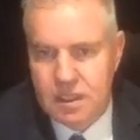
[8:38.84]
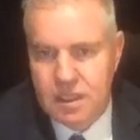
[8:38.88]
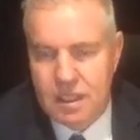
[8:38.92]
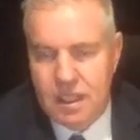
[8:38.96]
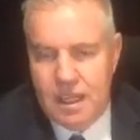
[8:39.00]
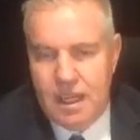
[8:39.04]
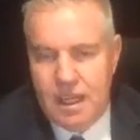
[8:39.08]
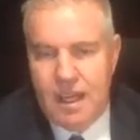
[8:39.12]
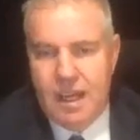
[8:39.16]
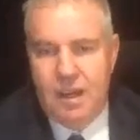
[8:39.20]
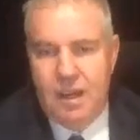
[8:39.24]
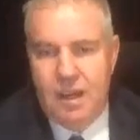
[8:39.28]

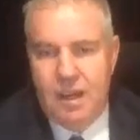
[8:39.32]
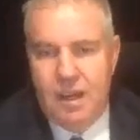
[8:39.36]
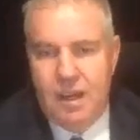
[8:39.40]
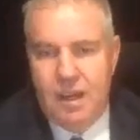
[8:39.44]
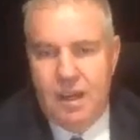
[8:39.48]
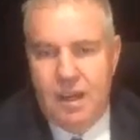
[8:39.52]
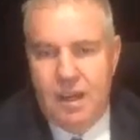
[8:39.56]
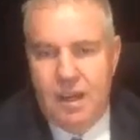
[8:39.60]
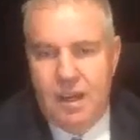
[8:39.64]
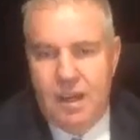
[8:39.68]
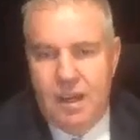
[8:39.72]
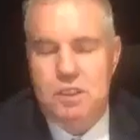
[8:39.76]
And
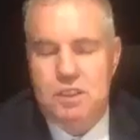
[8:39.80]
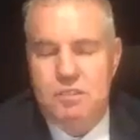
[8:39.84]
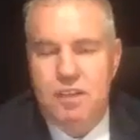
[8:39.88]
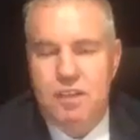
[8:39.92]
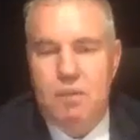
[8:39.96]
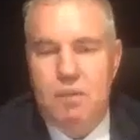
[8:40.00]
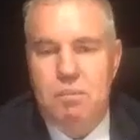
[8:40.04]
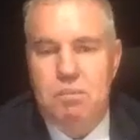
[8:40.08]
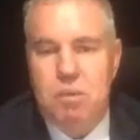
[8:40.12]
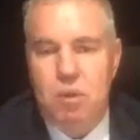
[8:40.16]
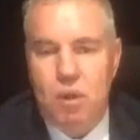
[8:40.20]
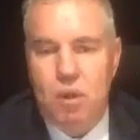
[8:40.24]
because of
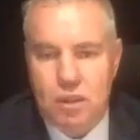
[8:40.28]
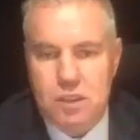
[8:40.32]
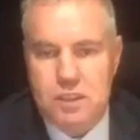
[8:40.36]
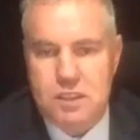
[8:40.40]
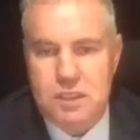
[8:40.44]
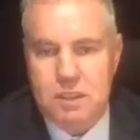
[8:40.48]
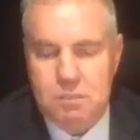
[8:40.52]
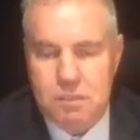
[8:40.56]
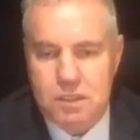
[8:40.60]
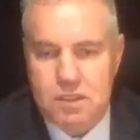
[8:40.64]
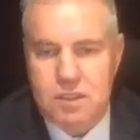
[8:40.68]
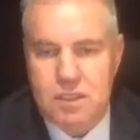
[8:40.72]
our
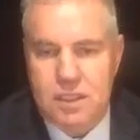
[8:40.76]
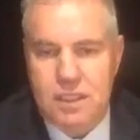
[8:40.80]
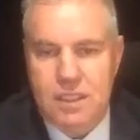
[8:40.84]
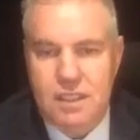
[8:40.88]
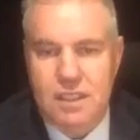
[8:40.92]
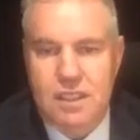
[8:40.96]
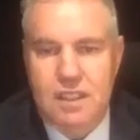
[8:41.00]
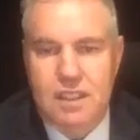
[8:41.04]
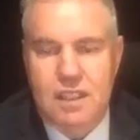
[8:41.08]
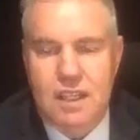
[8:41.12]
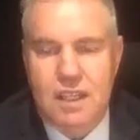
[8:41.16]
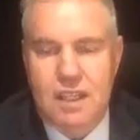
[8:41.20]

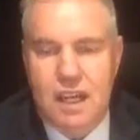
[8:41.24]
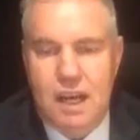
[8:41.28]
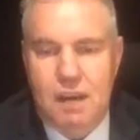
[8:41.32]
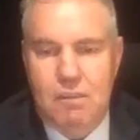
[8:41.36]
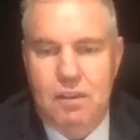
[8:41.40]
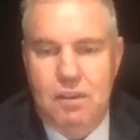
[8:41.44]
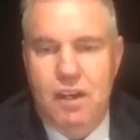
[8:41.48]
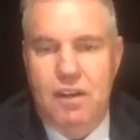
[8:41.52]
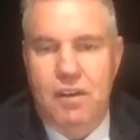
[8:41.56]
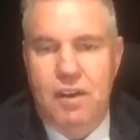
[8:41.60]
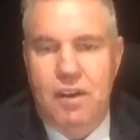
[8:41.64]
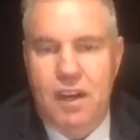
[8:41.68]
proximity,
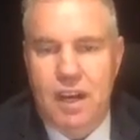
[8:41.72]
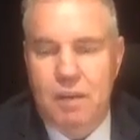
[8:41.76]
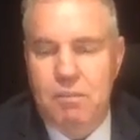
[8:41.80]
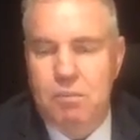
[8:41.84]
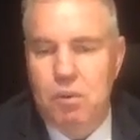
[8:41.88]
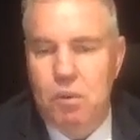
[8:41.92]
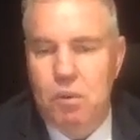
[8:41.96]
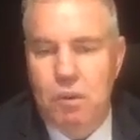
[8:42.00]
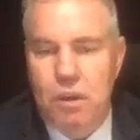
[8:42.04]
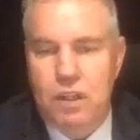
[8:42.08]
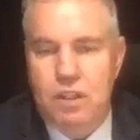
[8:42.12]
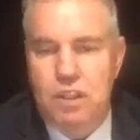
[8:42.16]
they're our
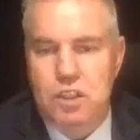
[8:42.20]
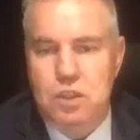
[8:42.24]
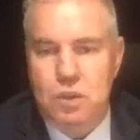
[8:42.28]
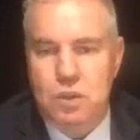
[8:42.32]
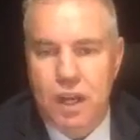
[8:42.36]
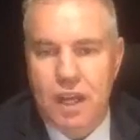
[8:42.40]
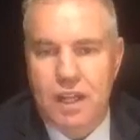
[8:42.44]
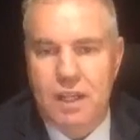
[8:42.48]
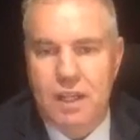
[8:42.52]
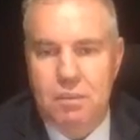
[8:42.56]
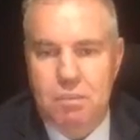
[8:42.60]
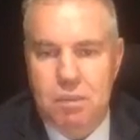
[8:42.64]
#1
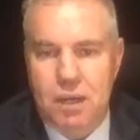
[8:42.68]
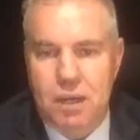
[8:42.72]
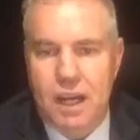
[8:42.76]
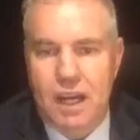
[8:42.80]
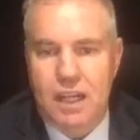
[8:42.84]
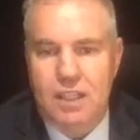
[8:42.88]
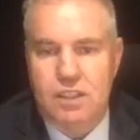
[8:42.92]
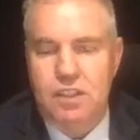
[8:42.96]
trading partner.